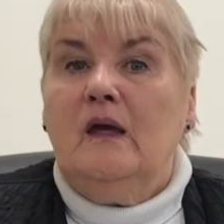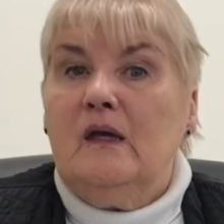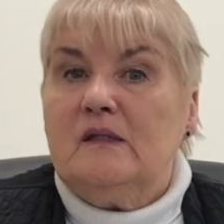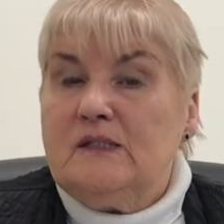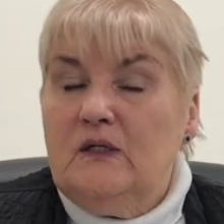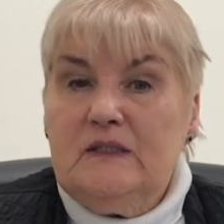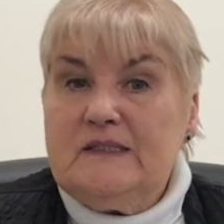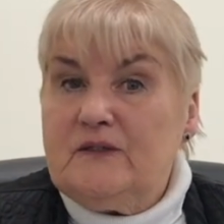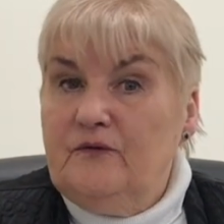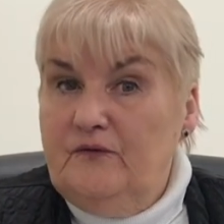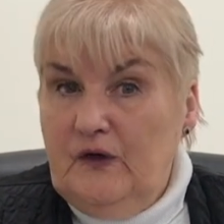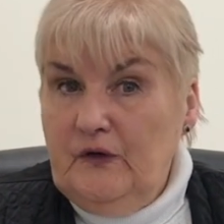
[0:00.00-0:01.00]
It's
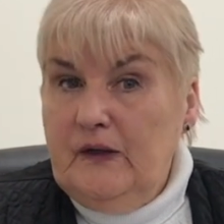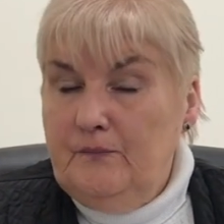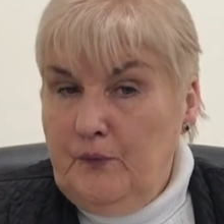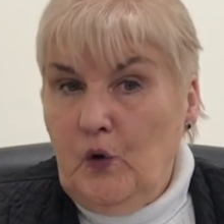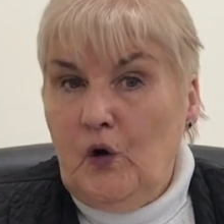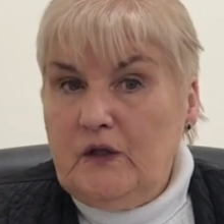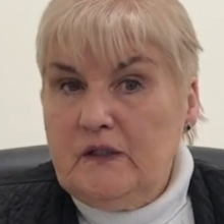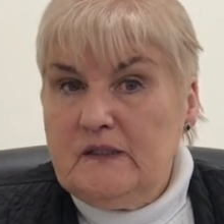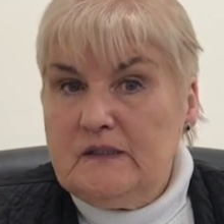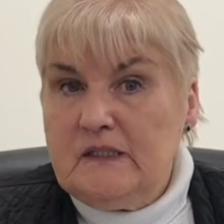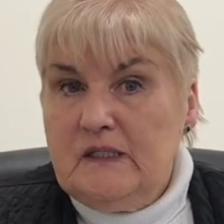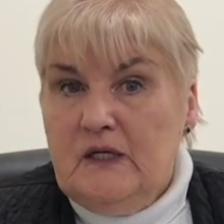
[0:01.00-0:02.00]
also very
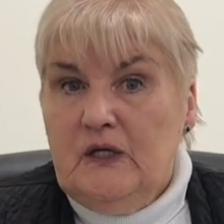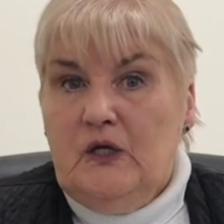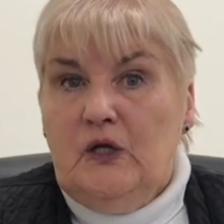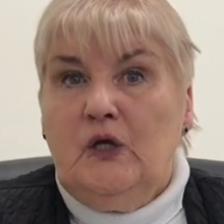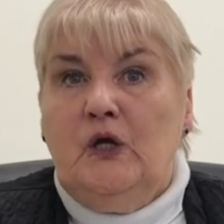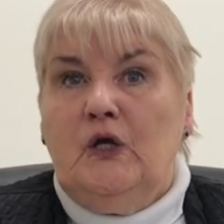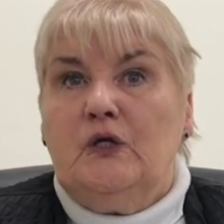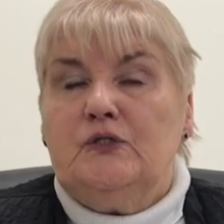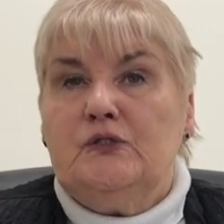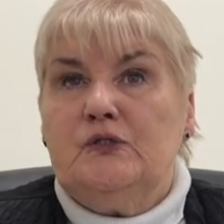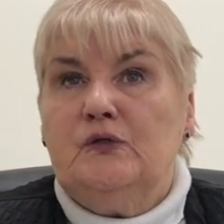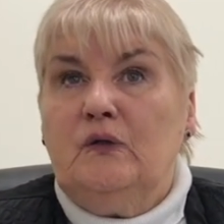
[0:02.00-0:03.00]
important
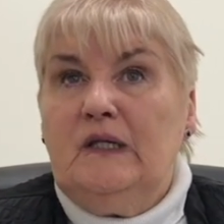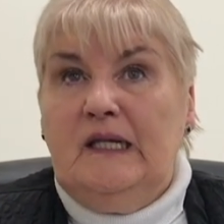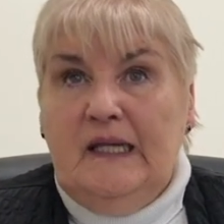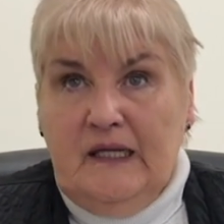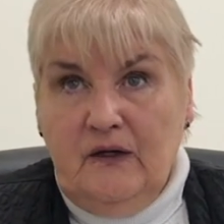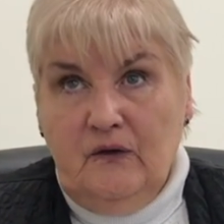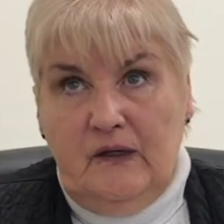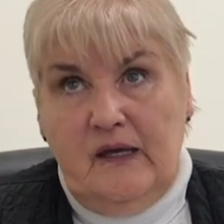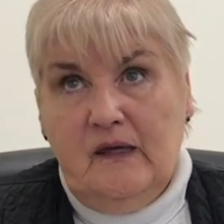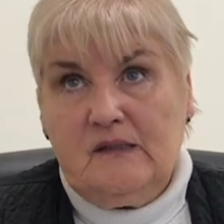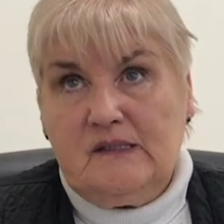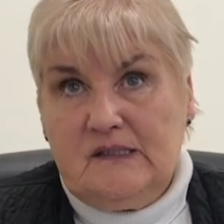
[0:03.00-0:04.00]
to
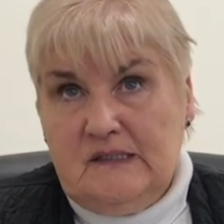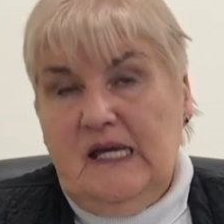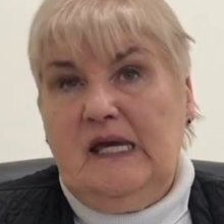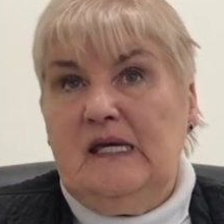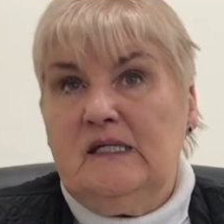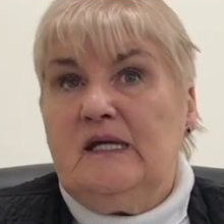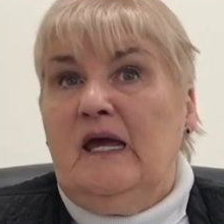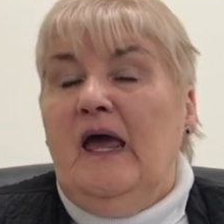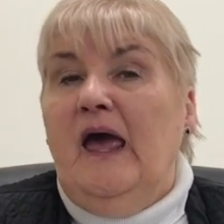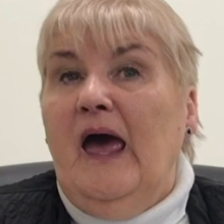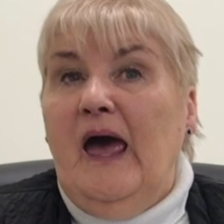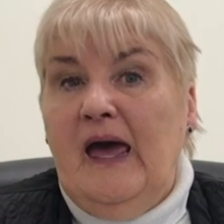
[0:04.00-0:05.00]
clearly state
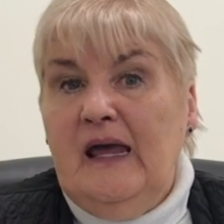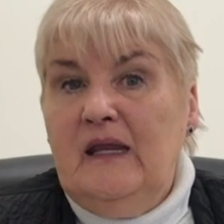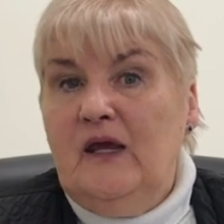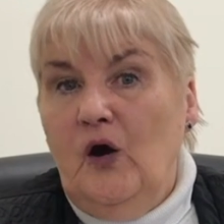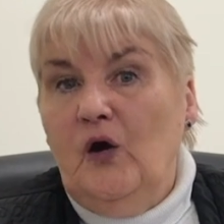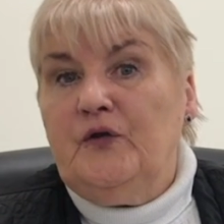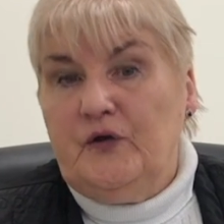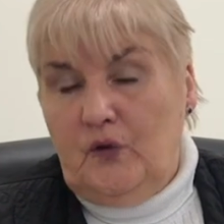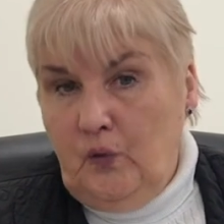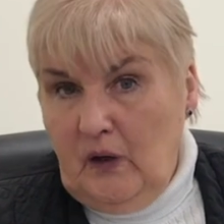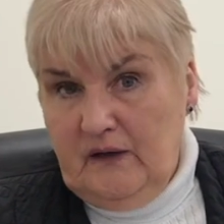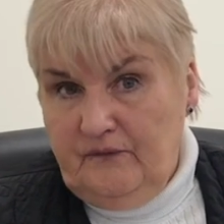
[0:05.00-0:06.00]
any other
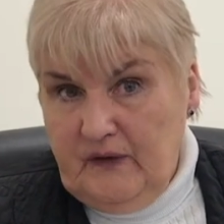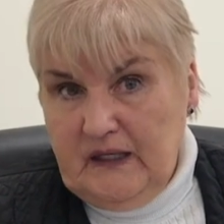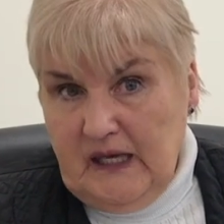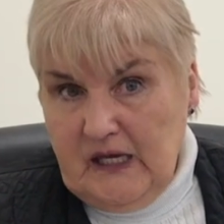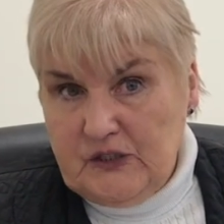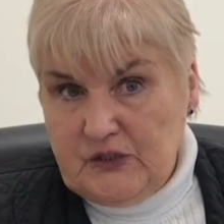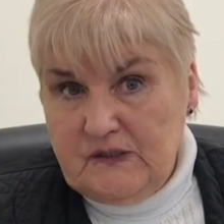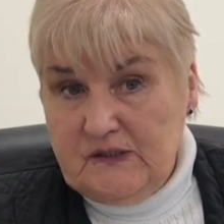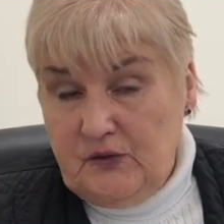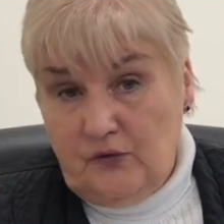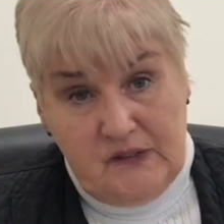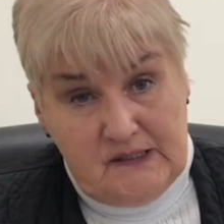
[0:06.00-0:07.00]

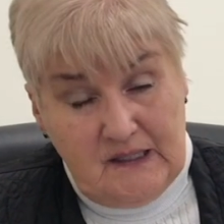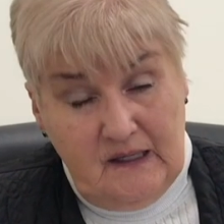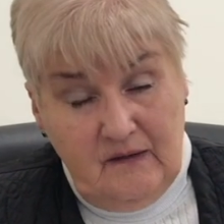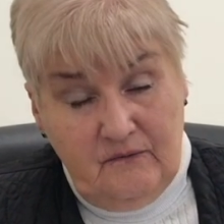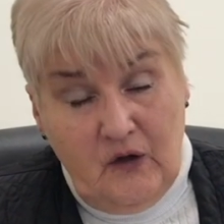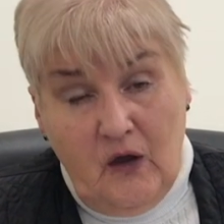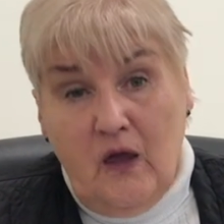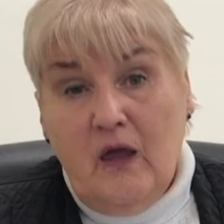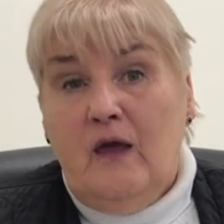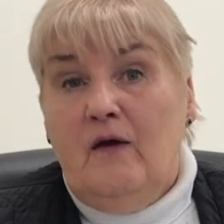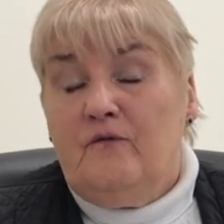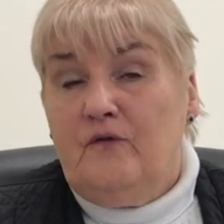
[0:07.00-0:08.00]
qualifications you received
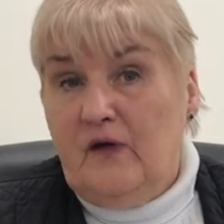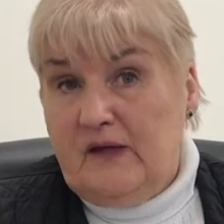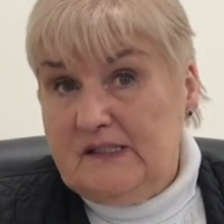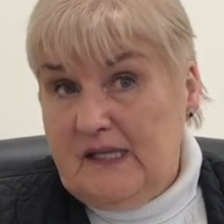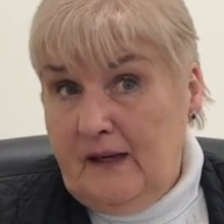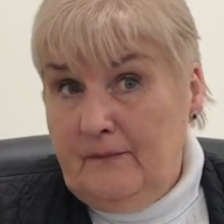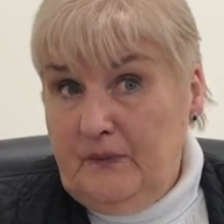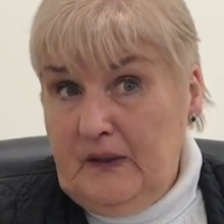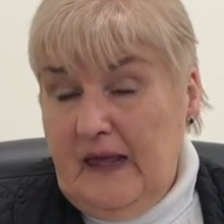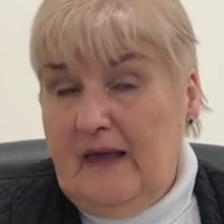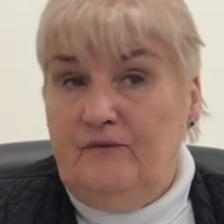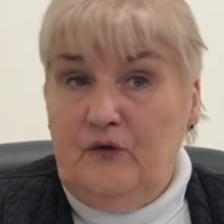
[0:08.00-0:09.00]
for
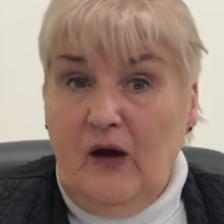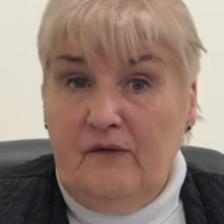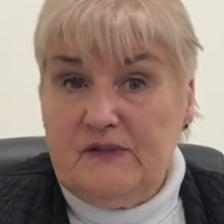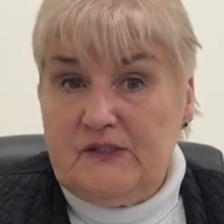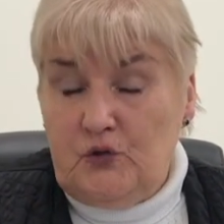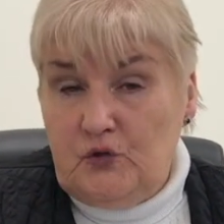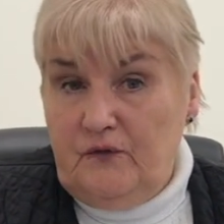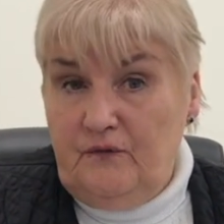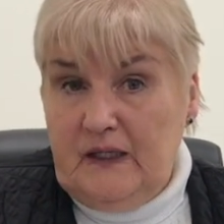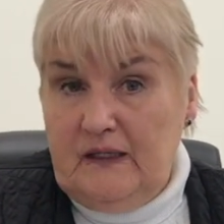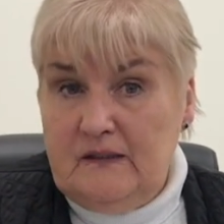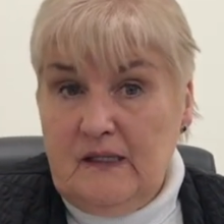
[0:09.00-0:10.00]
example, if you have a
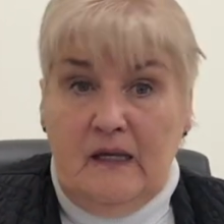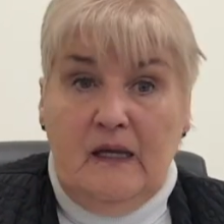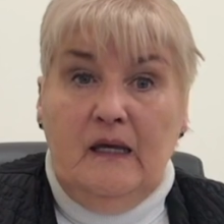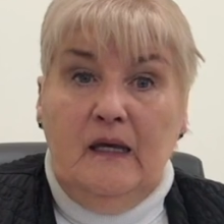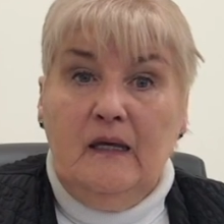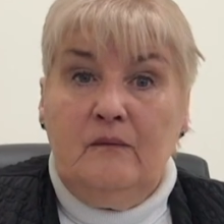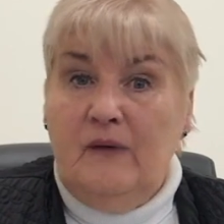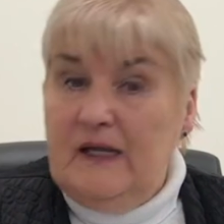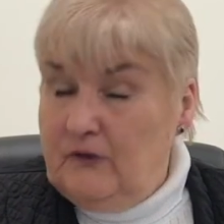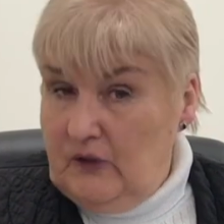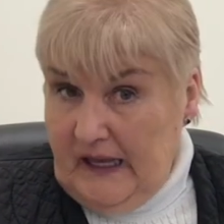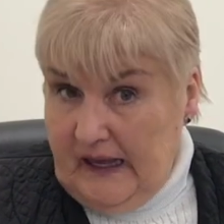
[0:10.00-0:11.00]
certificate in
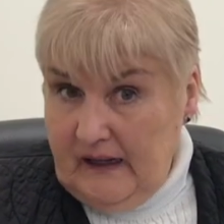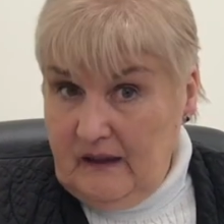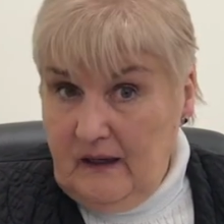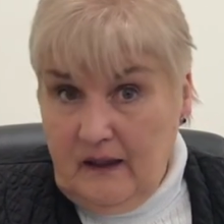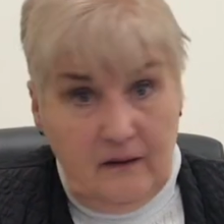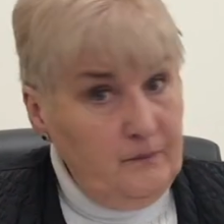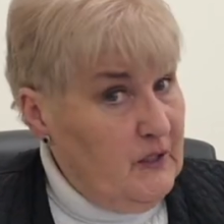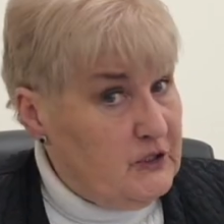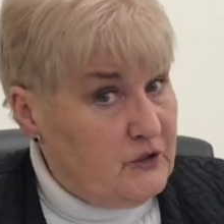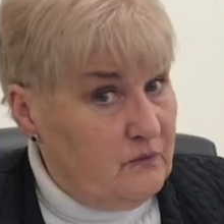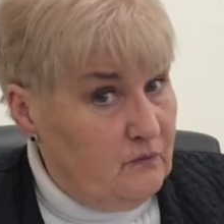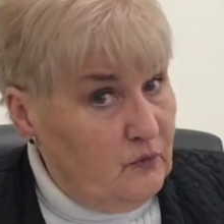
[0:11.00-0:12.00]
manual handling and
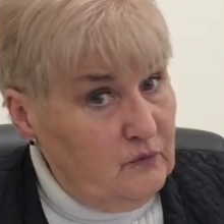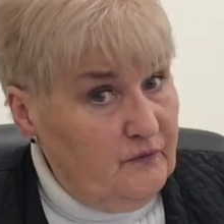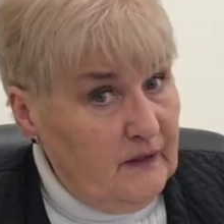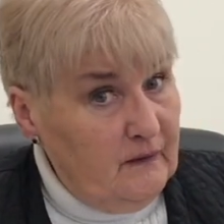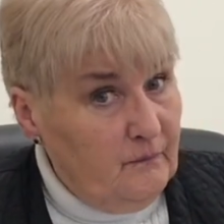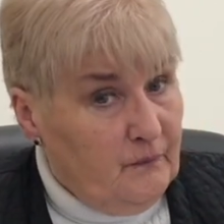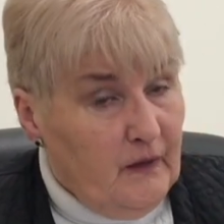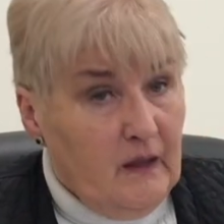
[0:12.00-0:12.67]
patient moving,